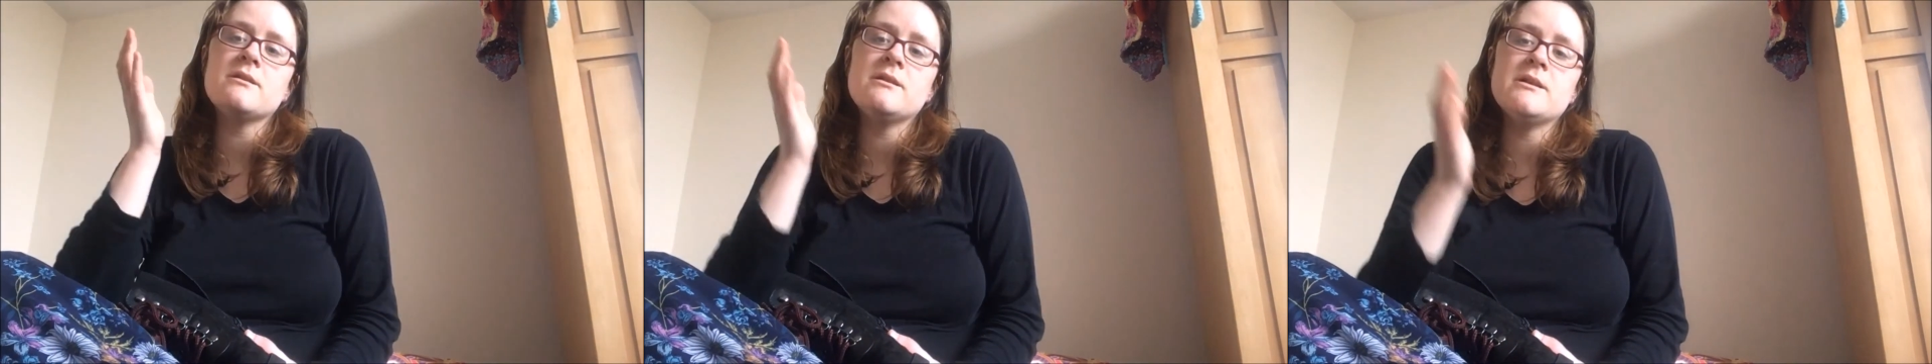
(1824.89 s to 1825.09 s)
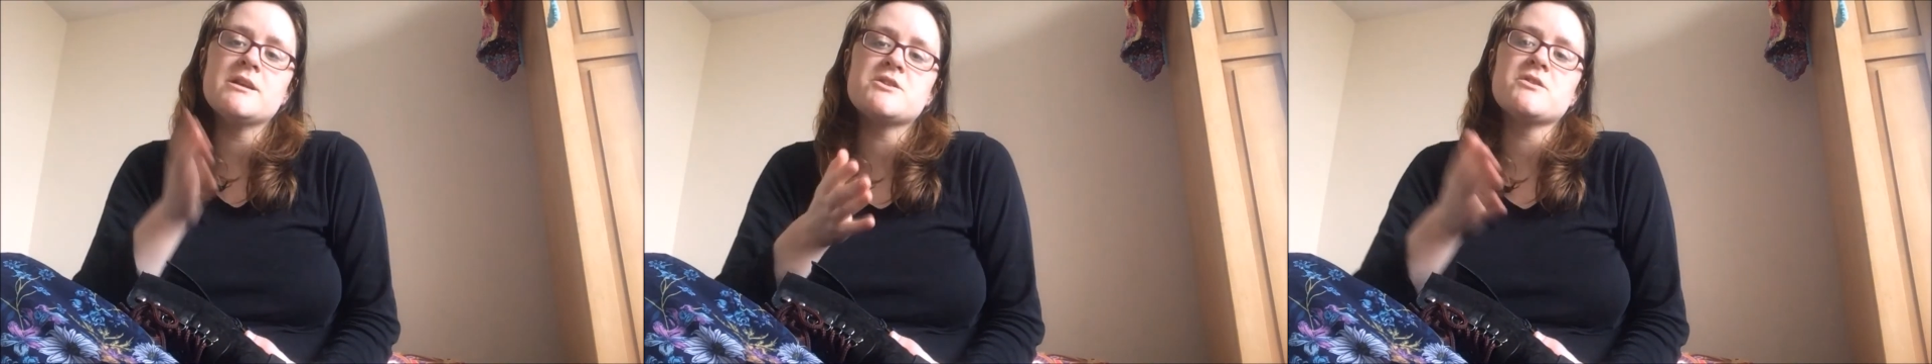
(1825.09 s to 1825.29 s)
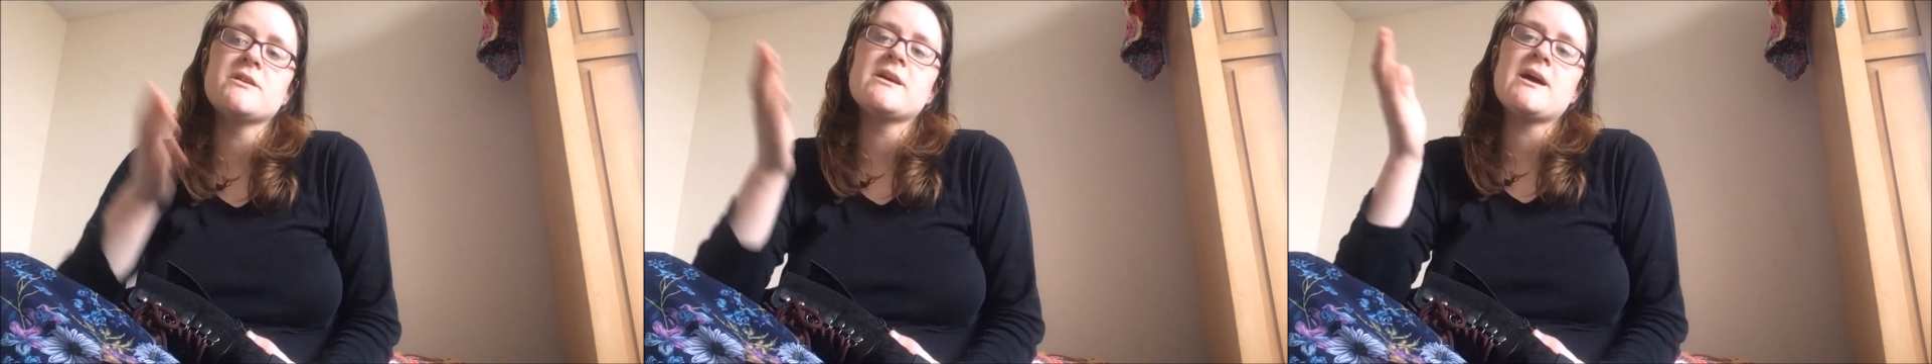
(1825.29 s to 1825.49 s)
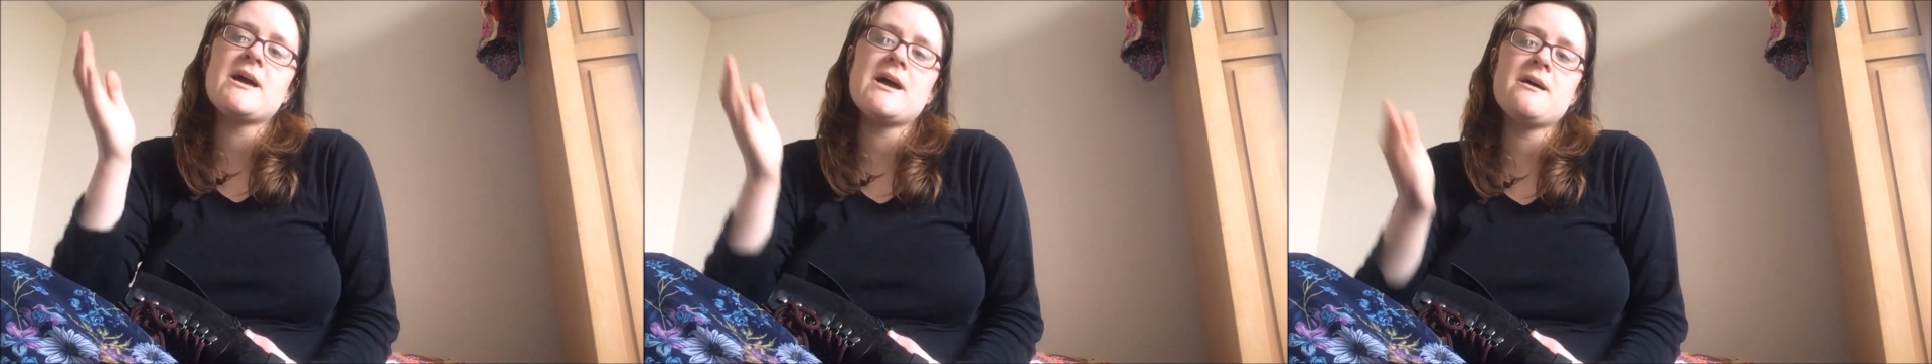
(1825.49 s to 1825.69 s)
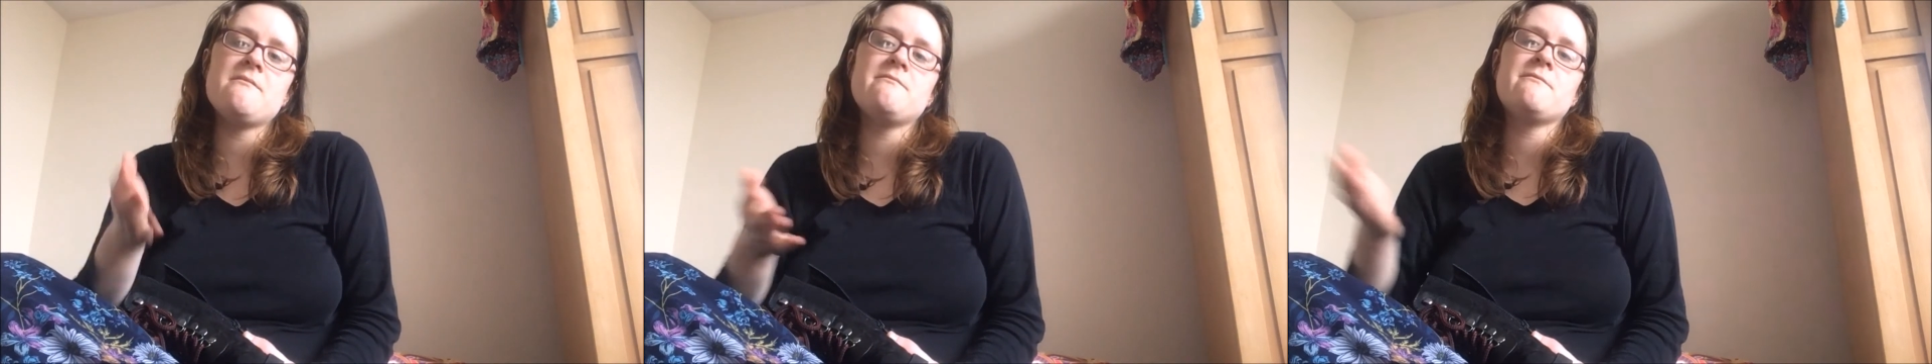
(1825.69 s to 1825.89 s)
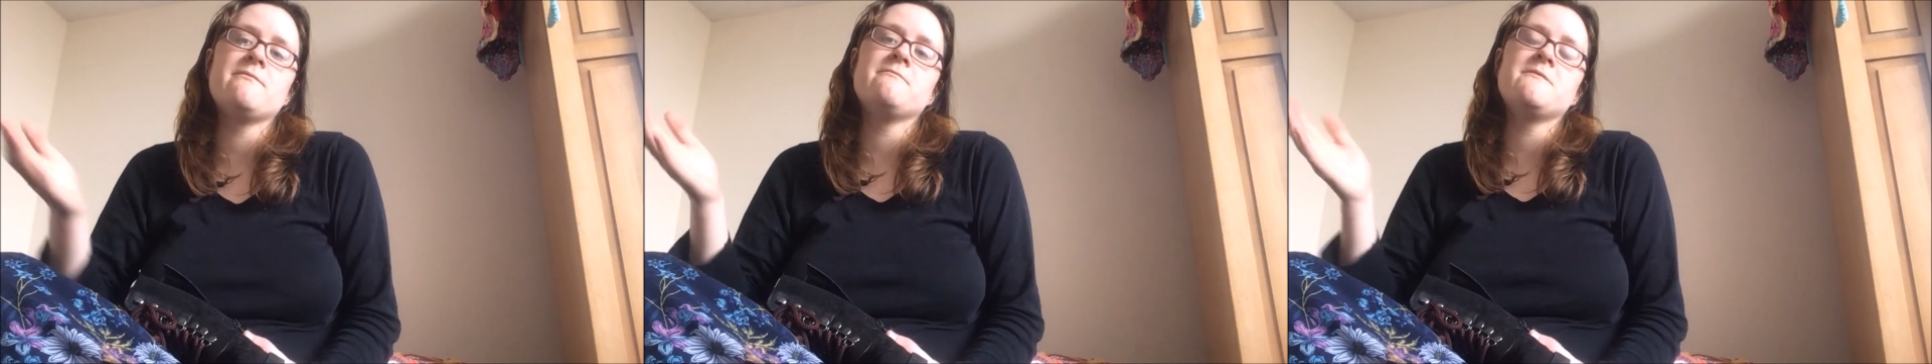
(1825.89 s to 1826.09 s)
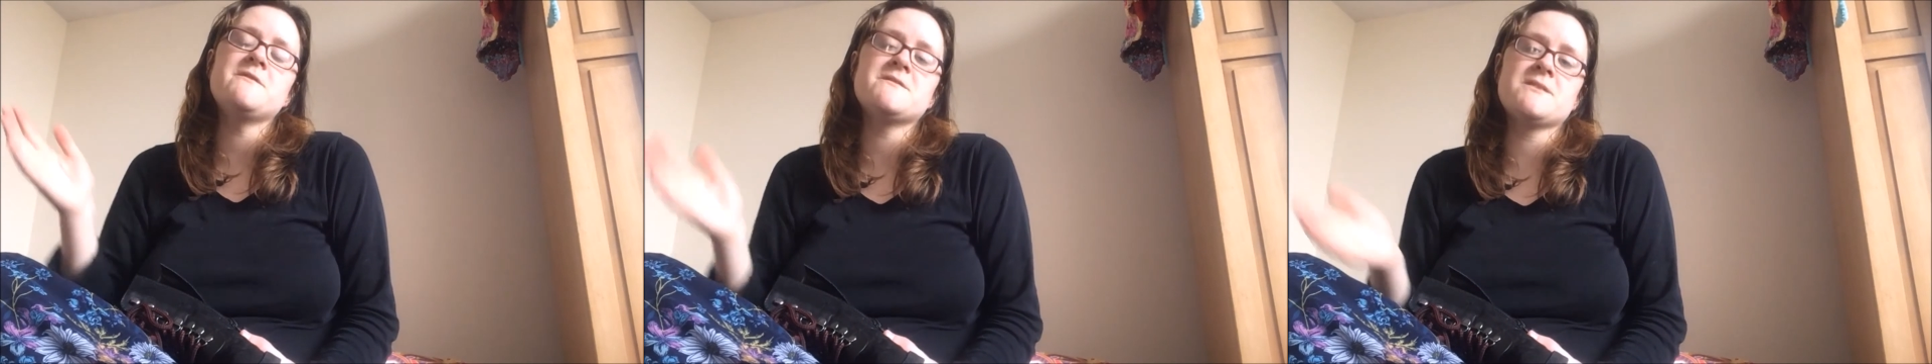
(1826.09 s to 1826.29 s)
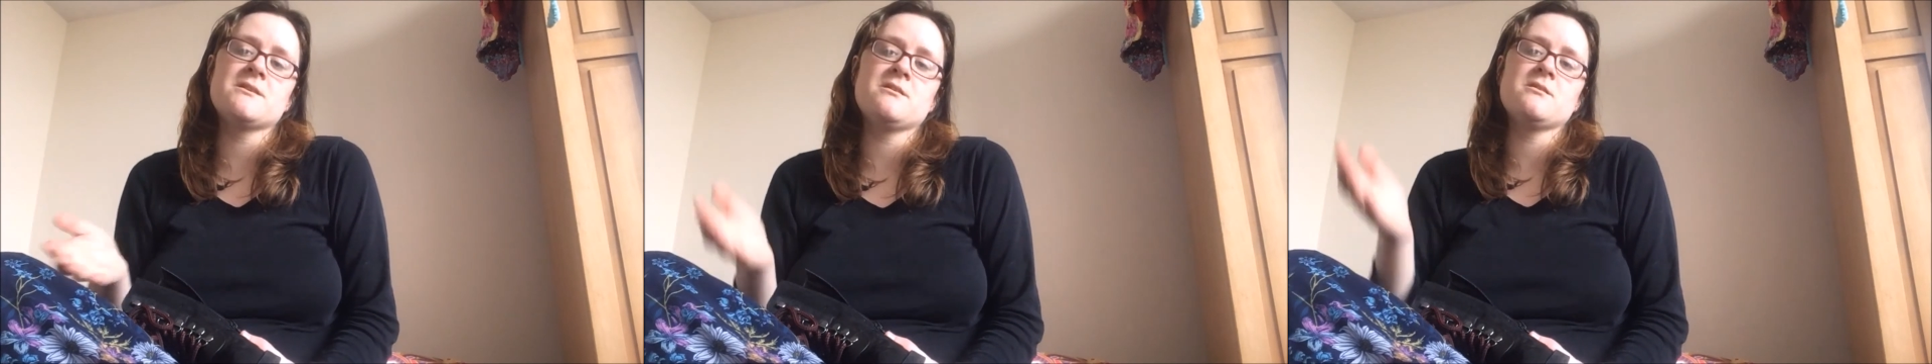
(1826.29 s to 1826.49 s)
literally
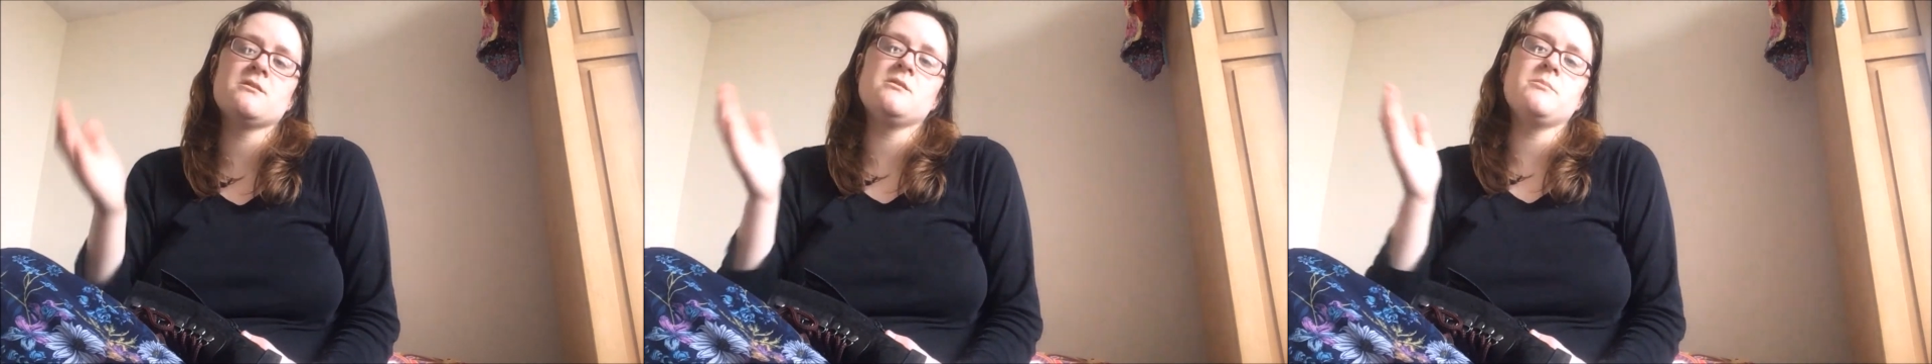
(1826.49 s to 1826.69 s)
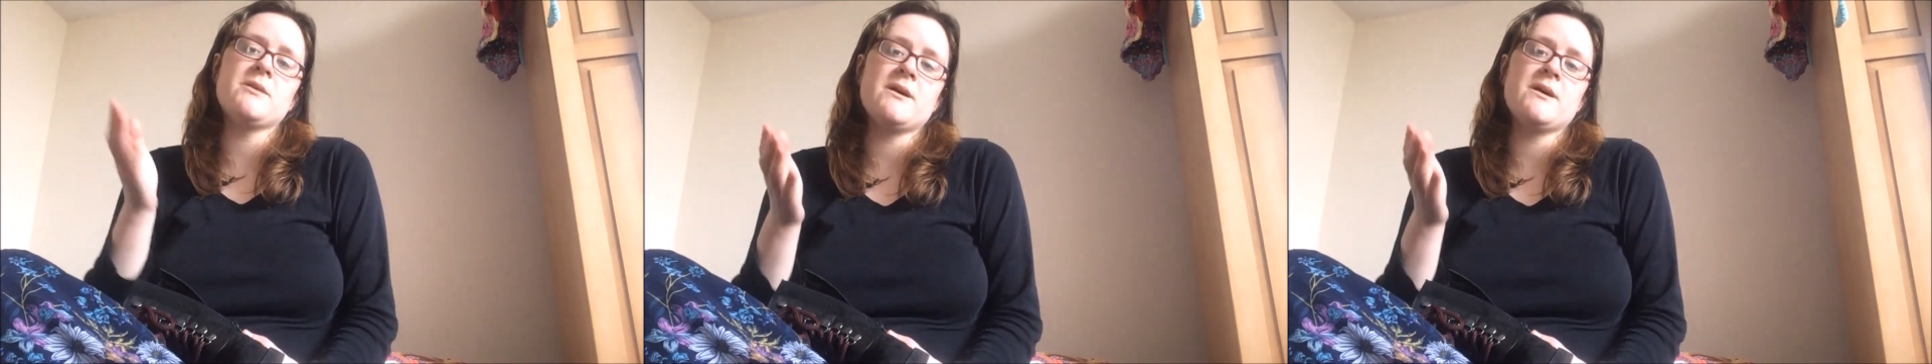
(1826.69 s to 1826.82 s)
every single